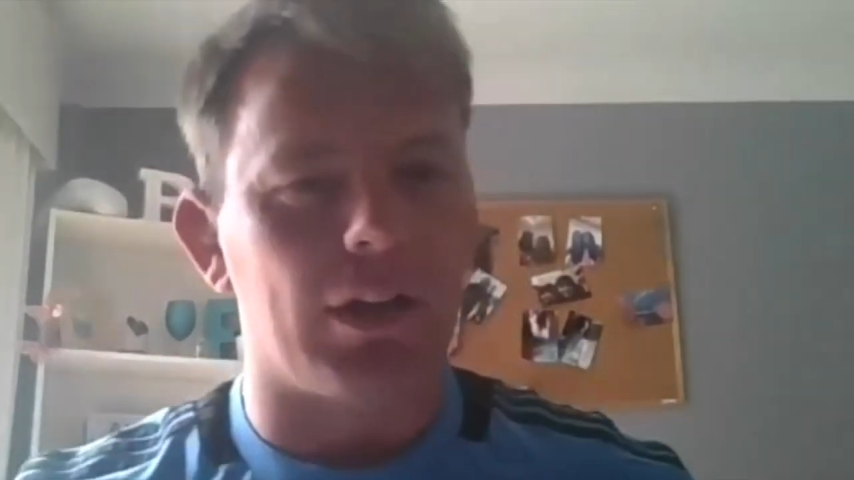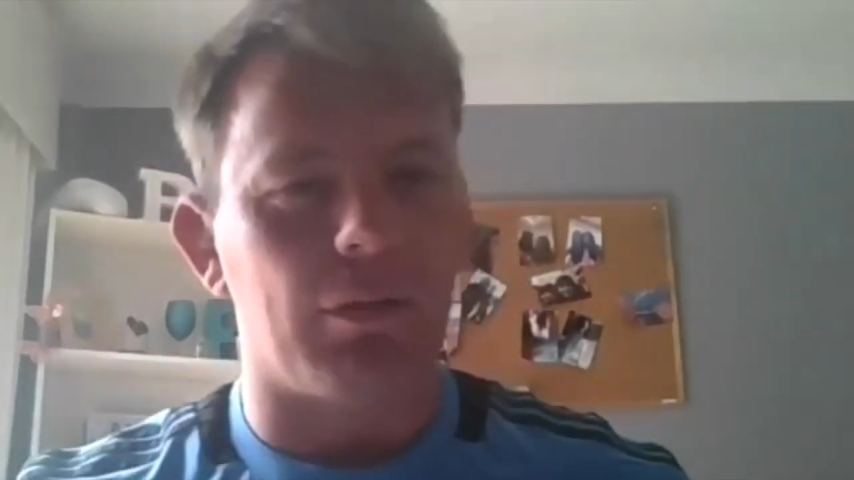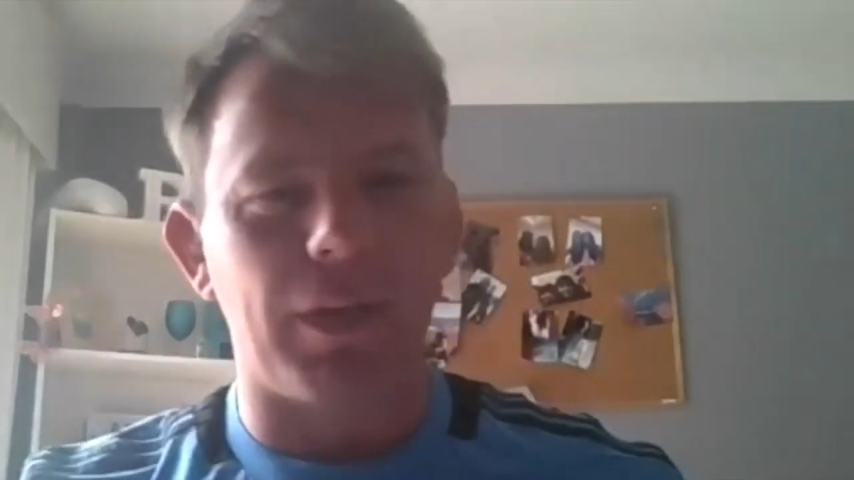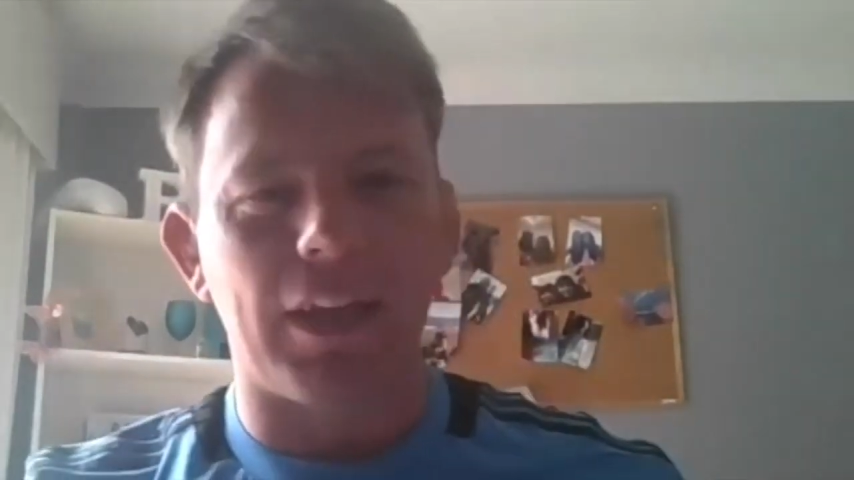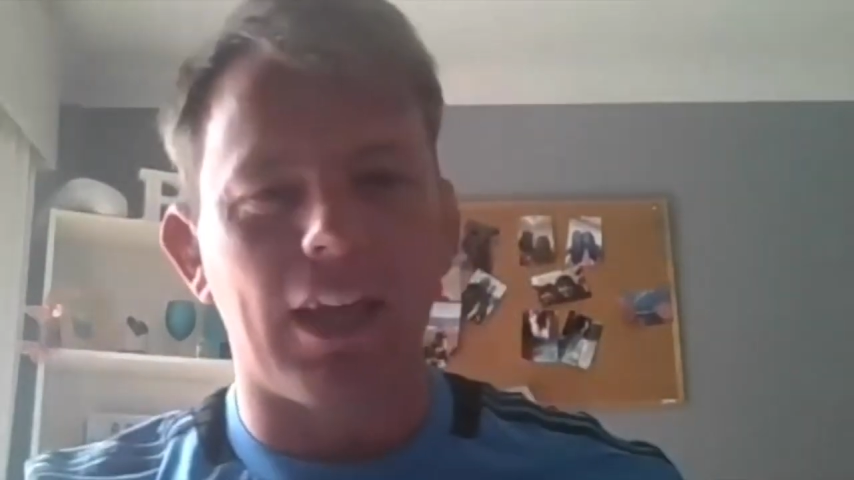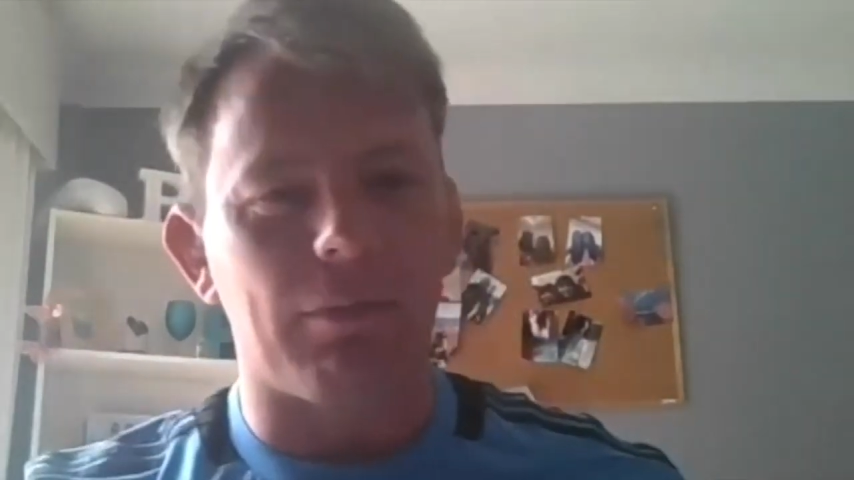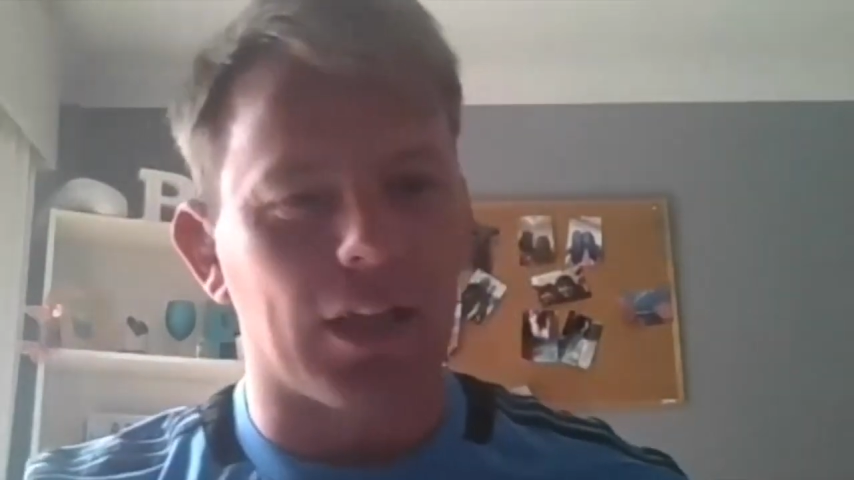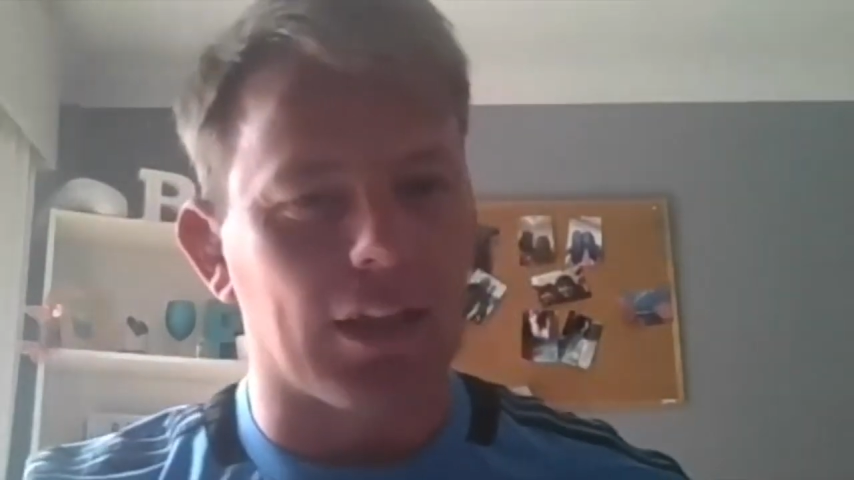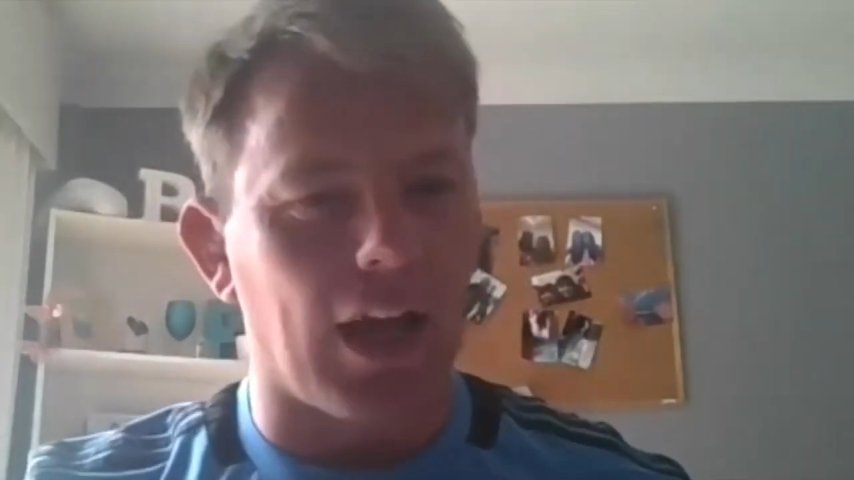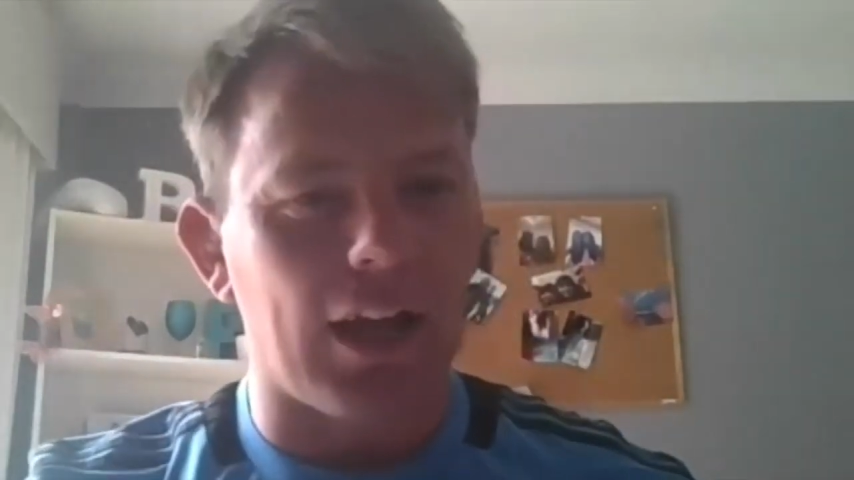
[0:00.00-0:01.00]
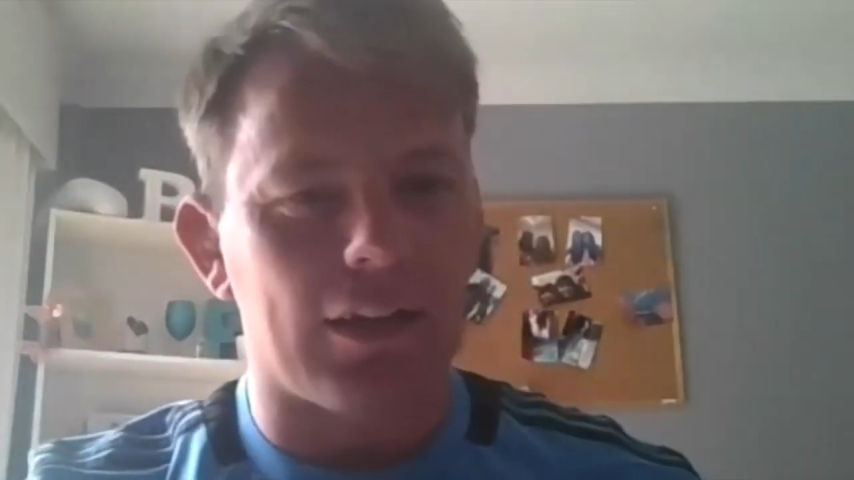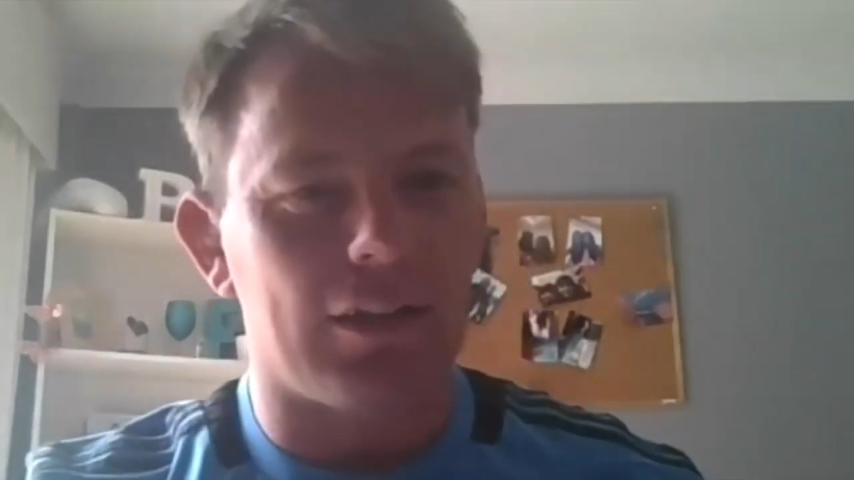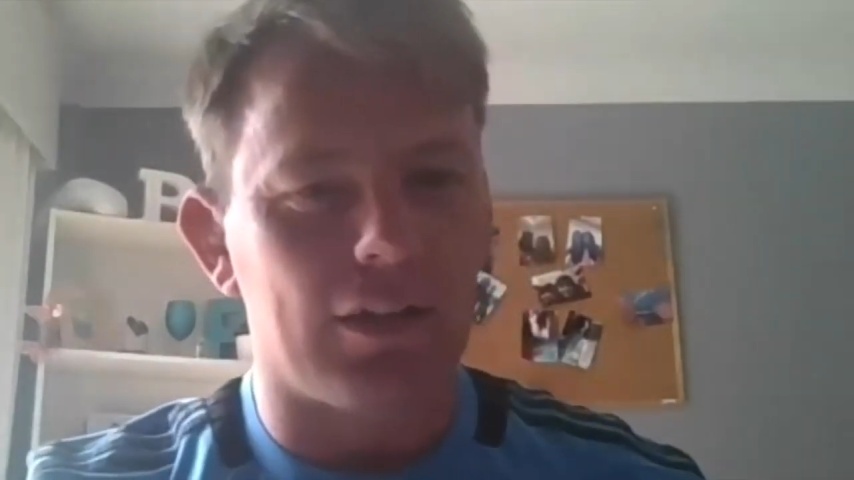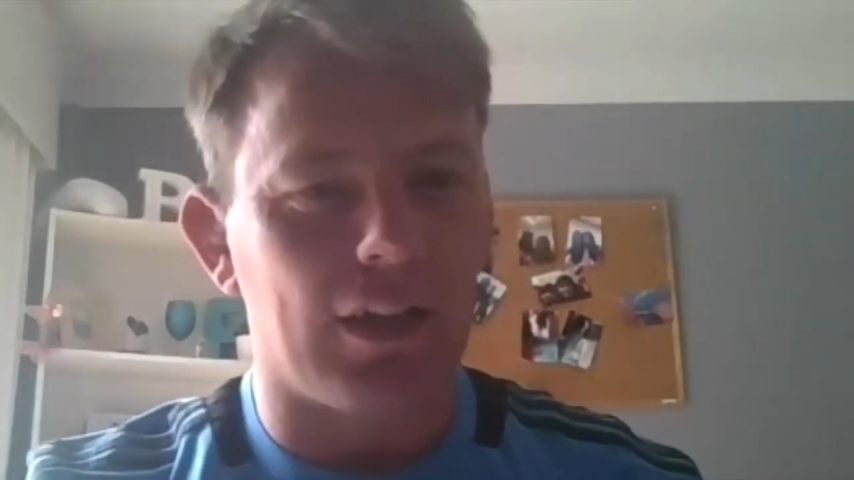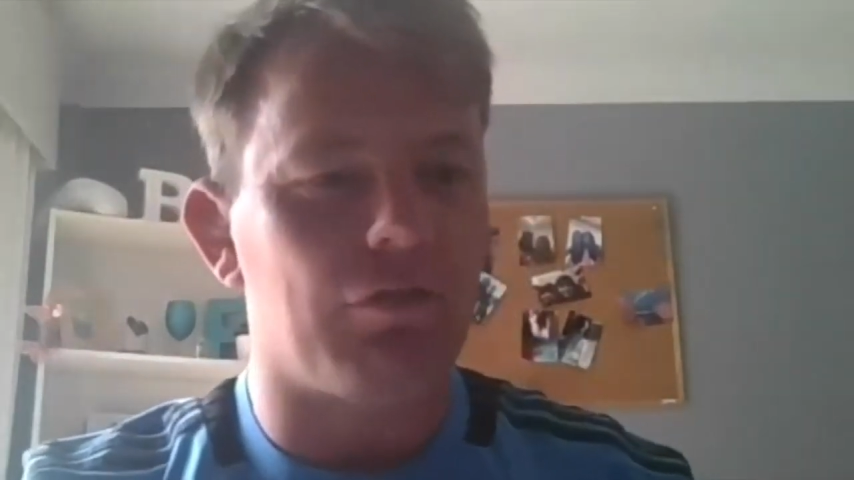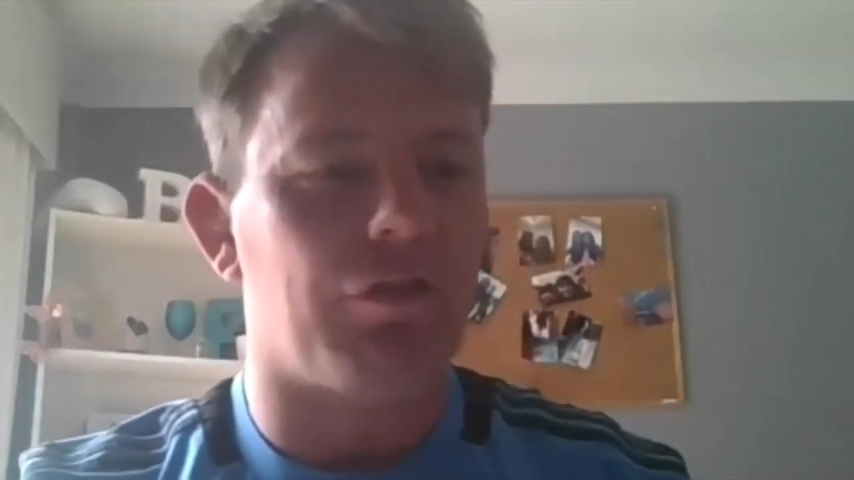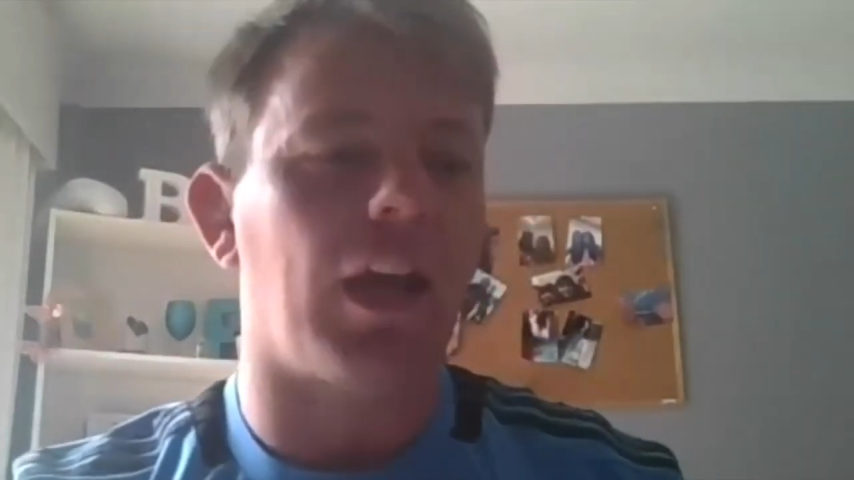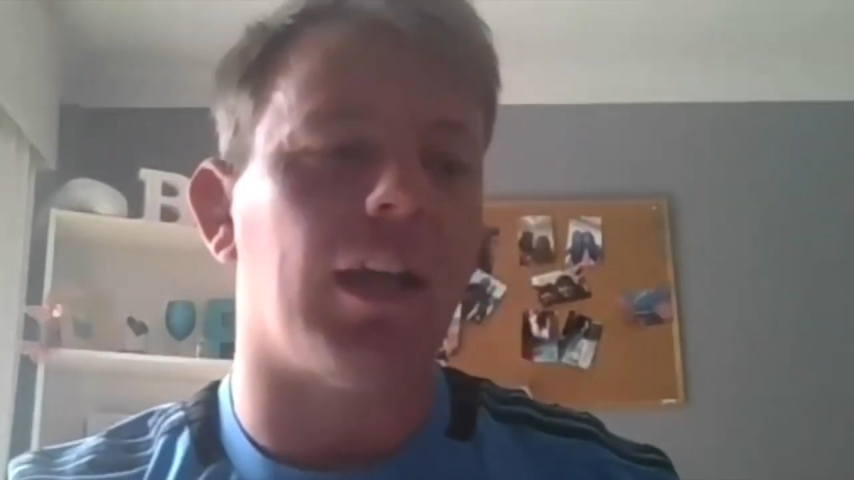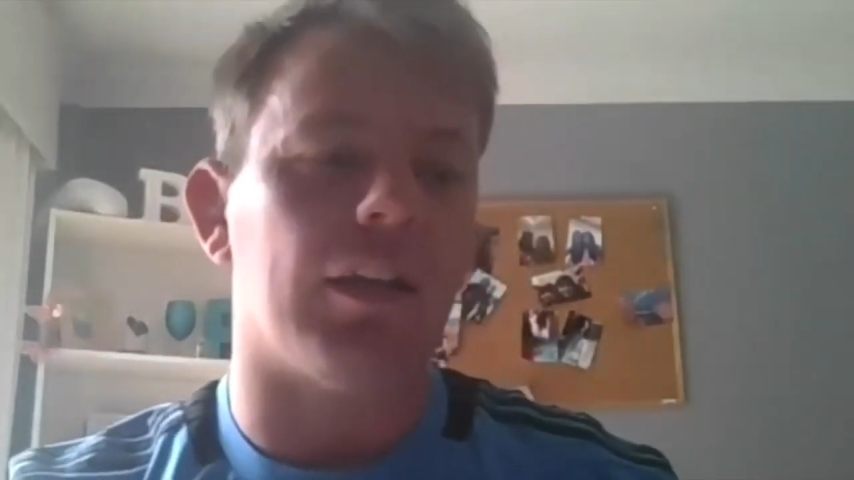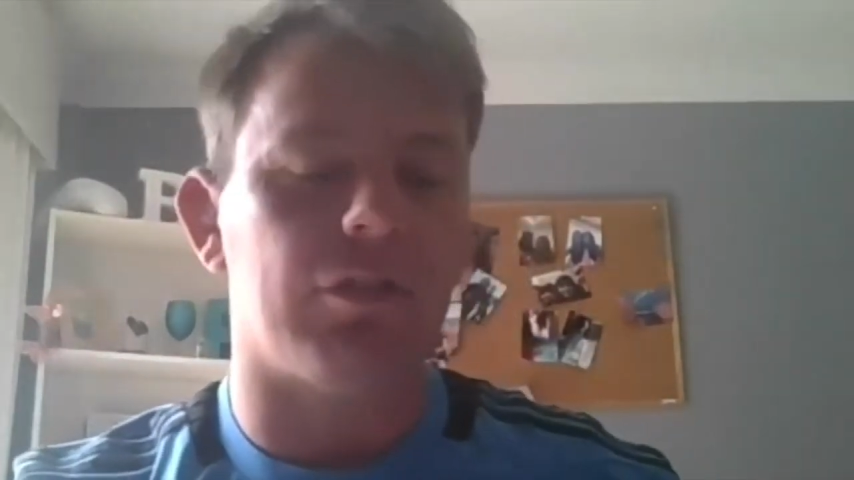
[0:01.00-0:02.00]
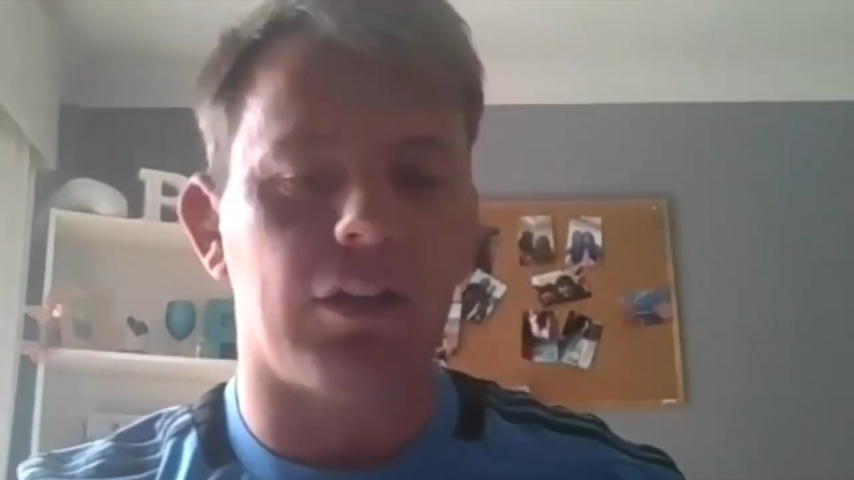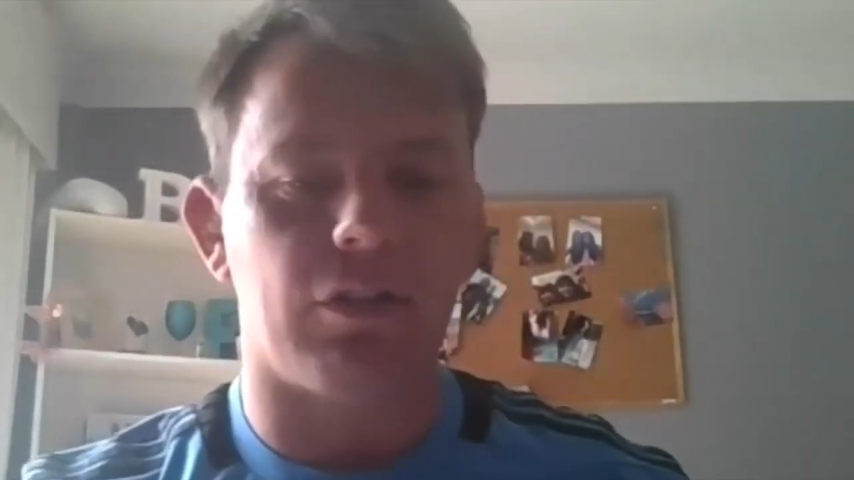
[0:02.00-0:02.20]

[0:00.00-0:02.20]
a big game like that. And in fairness, let's let's